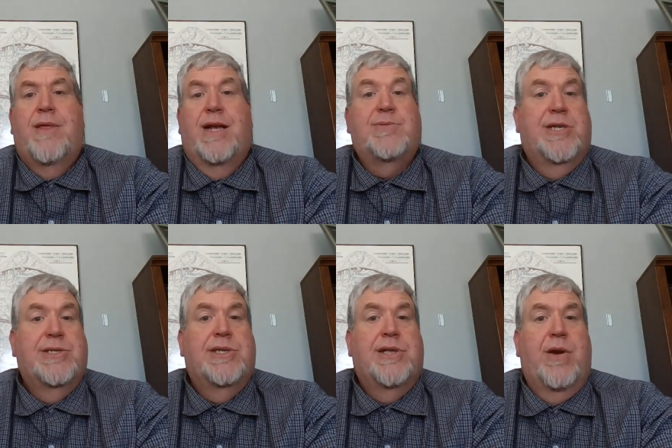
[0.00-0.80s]
That's
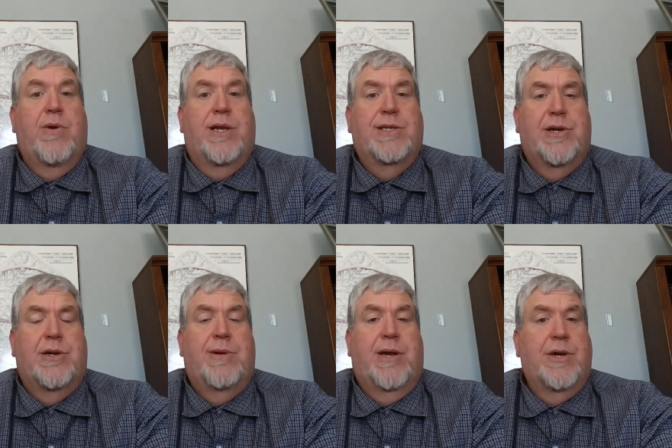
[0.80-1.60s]
because they were
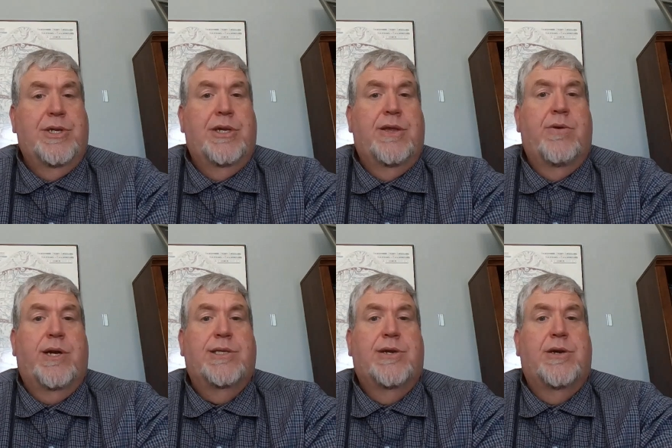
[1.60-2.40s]
considered to be Christian, they were
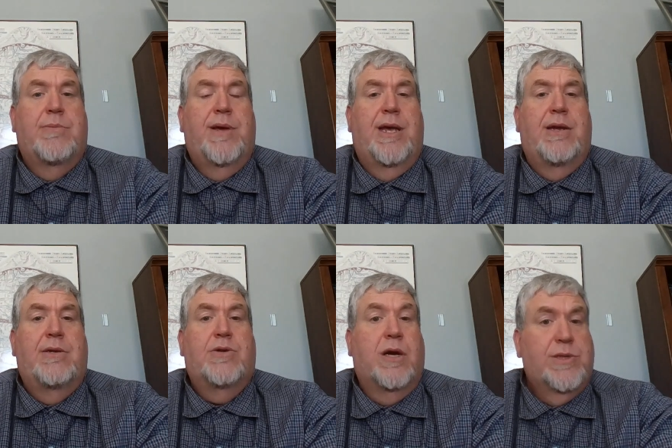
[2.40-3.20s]
considered to be
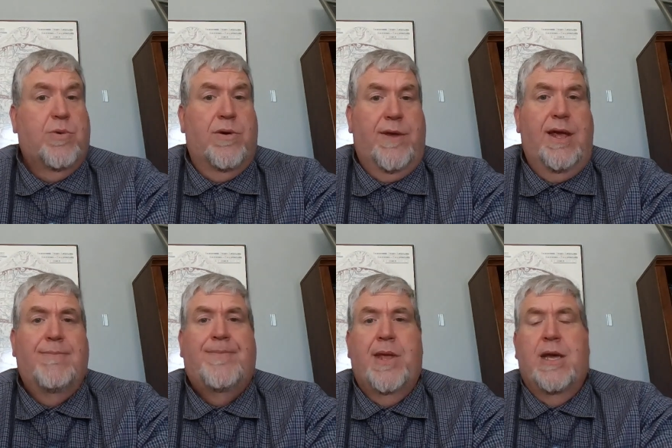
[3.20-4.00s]
trustworthy,
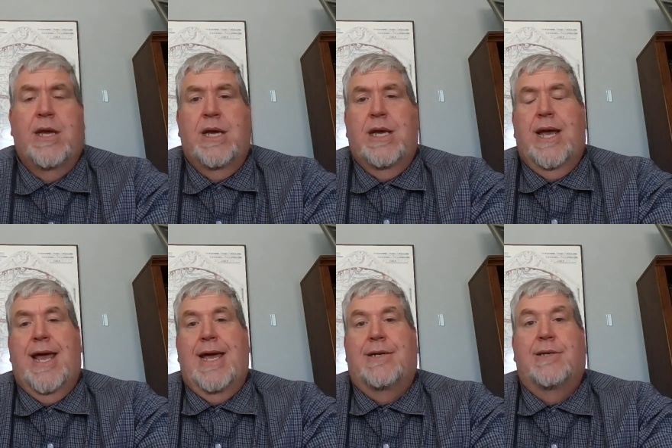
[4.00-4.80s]

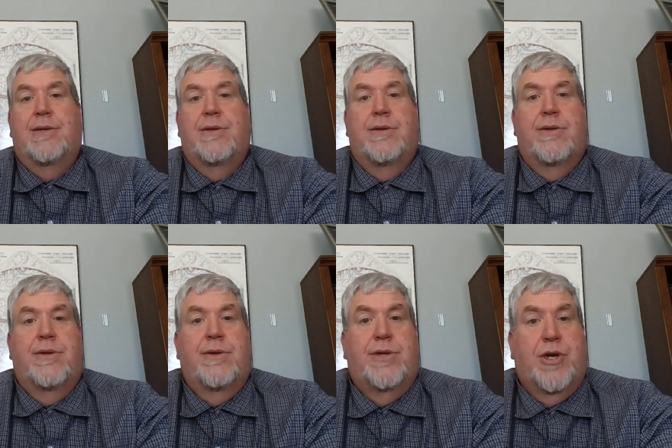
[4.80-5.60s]
and
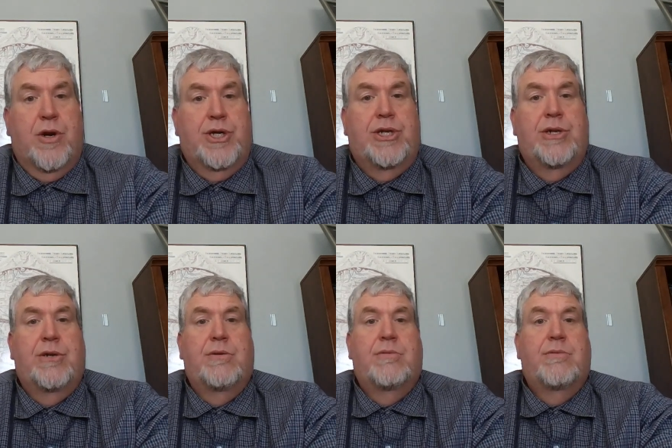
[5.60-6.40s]

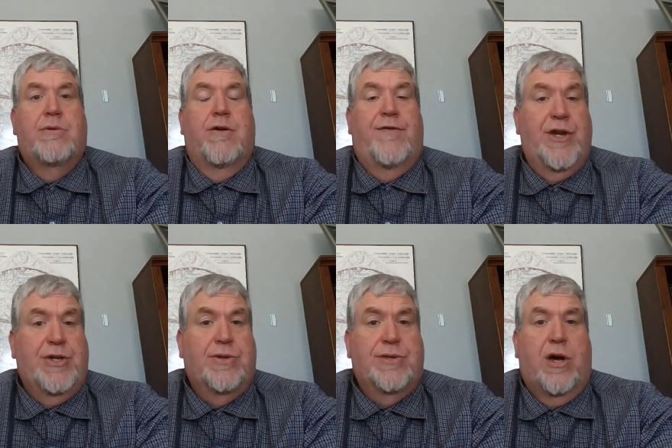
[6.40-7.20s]
church
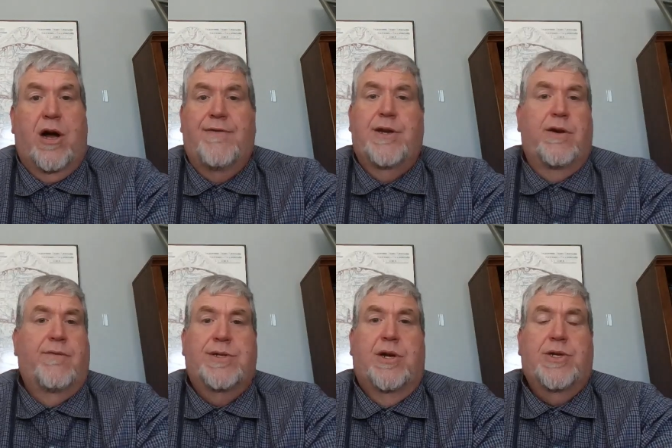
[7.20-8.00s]
officials often
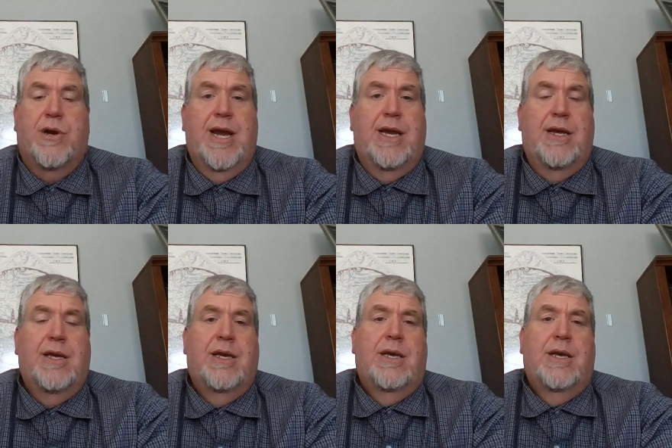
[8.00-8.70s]
oversaw trade.